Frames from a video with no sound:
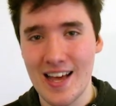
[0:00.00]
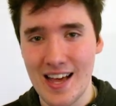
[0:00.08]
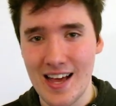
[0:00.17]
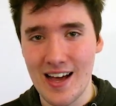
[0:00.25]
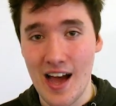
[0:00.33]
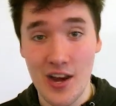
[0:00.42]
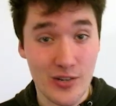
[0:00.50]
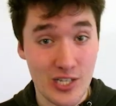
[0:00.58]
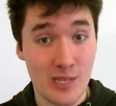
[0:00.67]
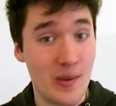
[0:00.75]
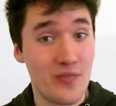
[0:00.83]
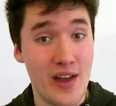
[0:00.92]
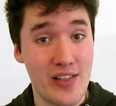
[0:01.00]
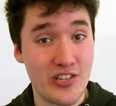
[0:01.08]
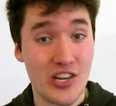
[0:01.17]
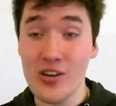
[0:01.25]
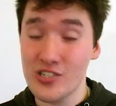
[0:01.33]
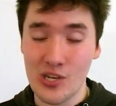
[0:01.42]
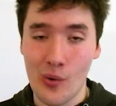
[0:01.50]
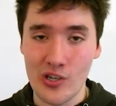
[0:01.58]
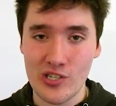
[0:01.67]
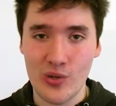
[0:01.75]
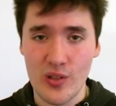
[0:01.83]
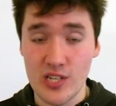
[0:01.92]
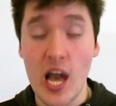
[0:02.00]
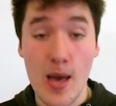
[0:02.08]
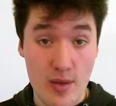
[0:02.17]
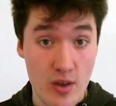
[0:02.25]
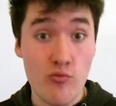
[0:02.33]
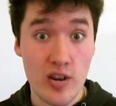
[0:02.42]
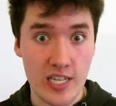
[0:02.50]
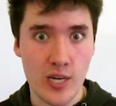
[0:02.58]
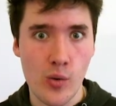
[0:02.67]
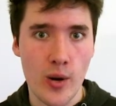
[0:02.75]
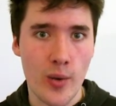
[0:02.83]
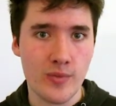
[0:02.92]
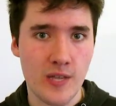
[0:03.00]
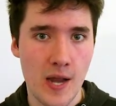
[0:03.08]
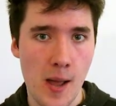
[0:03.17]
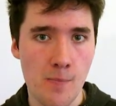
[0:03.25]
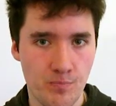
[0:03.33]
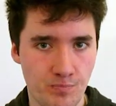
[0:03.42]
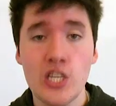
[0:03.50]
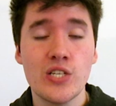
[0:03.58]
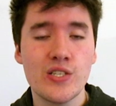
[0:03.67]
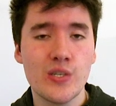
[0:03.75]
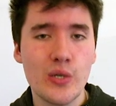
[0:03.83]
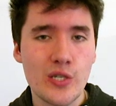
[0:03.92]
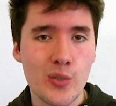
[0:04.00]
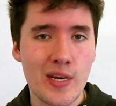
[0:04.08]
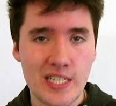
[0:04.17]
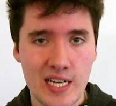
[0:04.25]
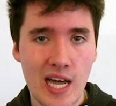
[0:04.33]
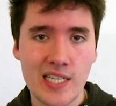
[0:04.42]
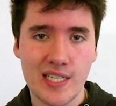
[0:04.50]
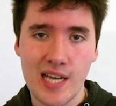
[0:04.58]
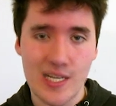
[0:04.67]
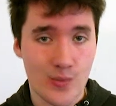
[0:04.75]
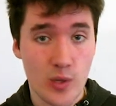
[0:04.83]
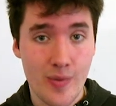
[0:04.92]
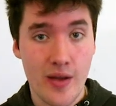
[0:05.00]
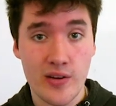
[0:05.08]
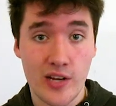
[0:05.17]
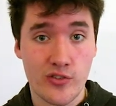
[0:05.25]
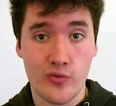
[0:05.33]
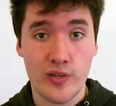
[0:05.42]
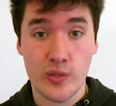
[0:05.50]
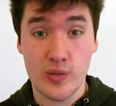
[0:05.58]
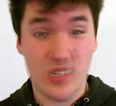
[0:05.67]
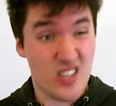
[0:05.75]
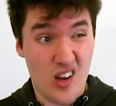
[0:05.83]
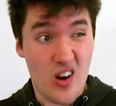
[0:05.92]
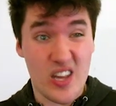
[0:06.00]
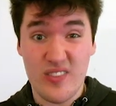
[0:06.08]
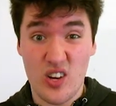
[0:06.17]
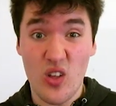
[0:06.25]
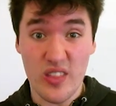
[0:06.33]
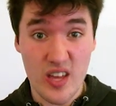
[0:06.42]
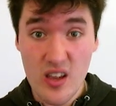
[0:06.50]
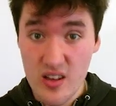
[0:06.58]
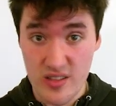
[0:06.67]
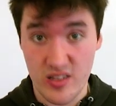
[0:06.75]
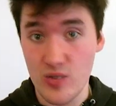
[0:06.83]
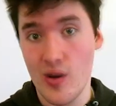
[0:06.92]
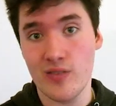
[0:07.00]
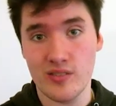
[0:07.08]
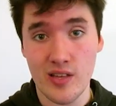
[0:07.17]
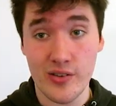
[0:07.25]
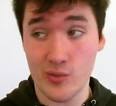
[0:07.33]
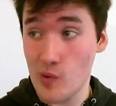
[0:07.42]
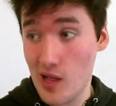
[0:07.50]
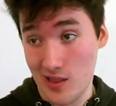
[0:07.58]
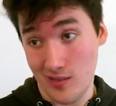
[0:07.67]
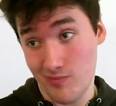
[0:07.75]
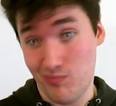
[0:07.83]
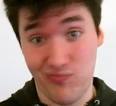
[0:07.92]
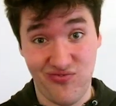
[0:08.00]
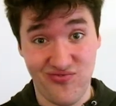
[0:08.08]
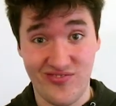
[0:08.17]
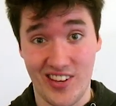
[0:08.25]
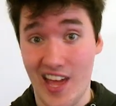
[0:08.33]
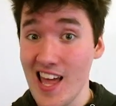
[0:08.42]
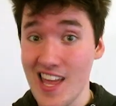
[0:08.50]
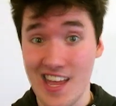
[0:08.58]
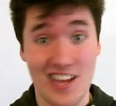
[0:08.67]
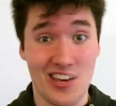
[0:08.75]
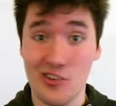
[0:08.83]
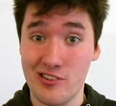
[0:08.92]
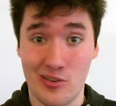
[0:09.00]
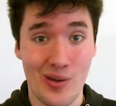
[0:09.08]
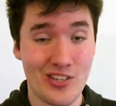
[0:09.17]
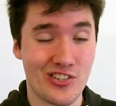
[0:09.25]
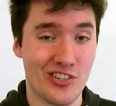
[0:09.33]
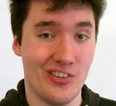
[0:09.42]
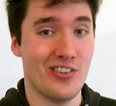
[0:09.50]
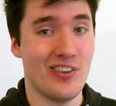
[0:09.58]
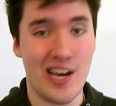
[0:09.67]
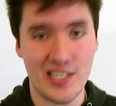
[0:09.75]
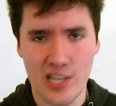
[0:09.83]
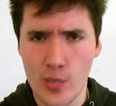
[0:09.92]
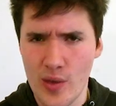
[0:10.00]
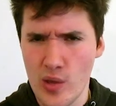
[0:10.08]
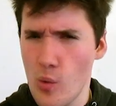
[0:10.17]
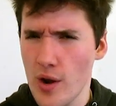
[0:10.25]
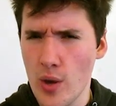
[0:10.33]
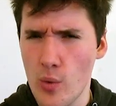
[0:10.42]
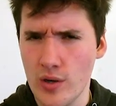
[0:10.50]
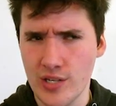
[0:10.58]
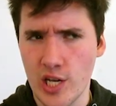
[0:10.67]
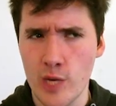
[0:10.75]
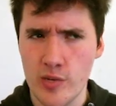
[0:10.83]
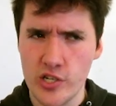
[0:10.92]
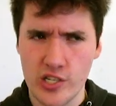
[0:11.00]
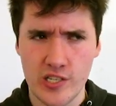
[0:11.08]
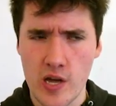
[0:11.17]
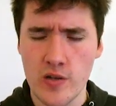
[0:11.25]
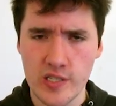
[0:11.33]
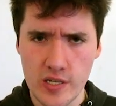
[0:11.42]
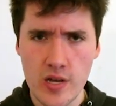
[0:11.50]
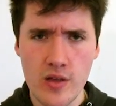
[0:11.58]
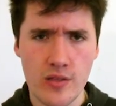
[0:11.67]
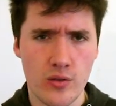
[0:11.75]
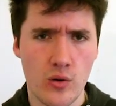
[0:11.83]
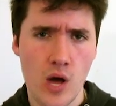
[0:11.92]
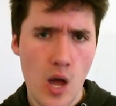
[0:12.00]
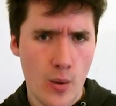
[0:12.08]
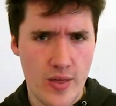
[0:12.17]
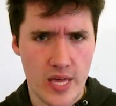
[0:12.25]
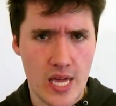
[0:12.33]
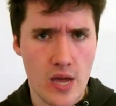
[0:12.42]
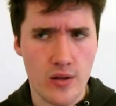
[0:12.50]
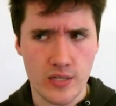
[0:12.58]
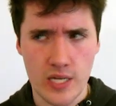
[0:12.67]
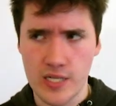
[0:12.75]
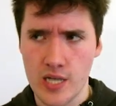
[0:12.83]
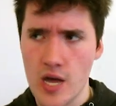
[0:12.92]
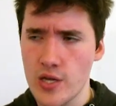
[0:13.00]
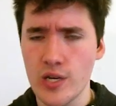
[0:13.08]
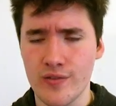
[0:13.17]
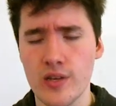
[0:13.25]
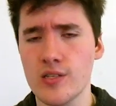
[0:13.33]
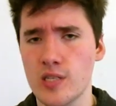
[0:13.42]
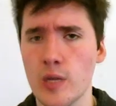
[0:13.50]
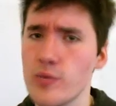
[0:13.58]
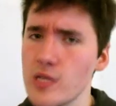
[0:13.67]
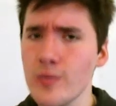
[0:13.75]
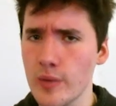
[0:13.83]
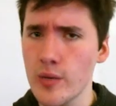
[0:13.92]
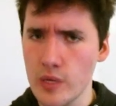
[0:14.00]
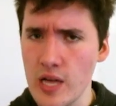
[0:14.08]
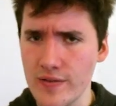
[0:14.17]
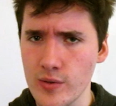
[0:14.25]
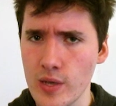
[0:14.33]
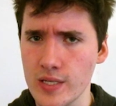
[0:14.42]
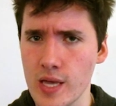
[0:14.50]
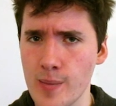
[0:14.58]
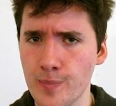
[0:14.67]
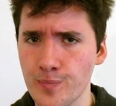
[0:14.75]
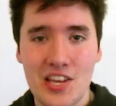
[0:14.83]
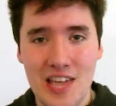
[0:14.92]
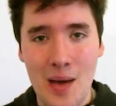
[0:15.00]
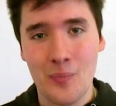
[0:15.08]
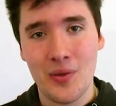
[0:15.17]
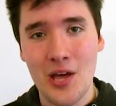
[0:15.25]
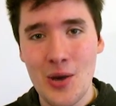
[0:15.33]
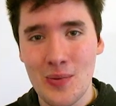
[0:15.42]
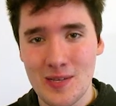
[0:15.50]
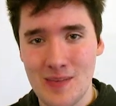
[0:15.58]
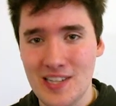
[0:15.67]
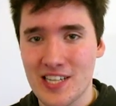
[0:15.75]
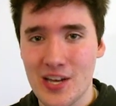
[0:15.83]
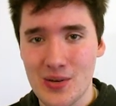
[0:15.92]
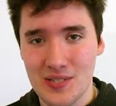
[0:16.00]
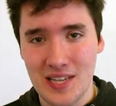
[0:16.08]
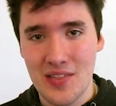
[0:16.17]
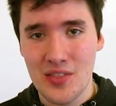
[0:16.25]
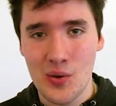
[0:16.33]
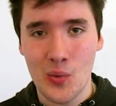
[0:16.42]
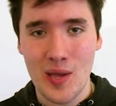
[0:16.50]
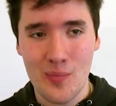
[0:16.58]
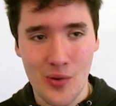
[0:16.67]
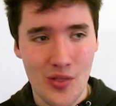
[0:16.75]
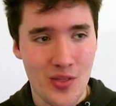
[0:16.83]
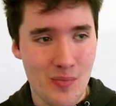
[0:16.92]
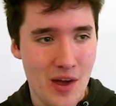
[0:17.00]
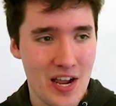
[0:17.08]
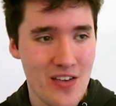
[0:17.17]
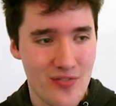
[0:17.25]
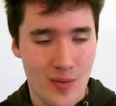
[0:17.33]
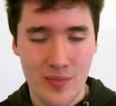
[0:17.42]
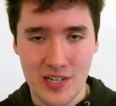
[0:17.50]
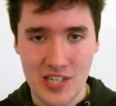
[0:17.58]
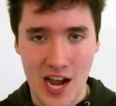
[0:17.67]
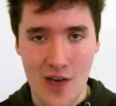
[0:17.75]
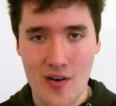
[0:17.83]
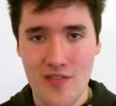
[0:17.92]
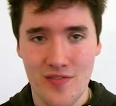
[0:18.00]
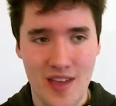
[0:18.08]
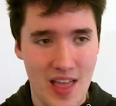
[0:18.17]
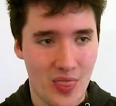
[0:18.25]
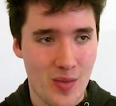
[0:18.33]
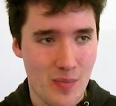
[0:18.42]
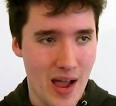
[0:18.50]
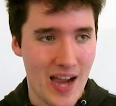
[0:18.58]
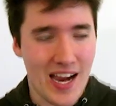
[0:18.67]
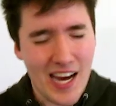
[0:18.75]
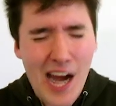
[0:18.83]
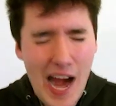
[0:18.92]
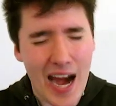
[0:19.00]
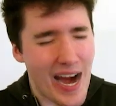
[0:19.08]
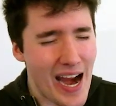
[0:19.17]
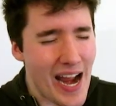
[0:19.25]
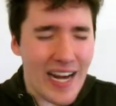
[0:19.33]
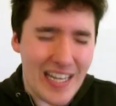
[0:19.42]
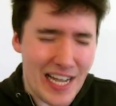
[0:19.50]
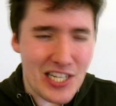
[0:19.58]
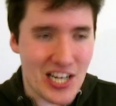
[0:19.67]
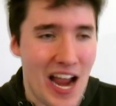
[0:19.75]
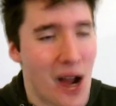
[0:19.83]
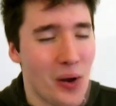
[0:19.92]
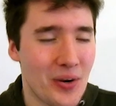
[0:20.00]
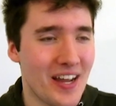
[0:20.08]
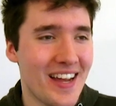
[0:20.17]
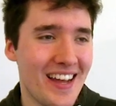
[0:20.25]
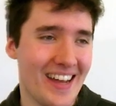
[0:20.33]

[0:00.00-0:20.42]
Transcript: I know she's a big fan of the show. She watches it all the time, and I really don't want to upset her. Sir2090 asked, what about natural resources that aren't even on the Earth? Who owns those? Well, hey, good question. I don't know whether 101 Koba just owns Earth or whether he owns the entire universe, so presumably we'd have to ask him. Yampio Plasmatico said that we put the money from the tariff in the bank and it's gone!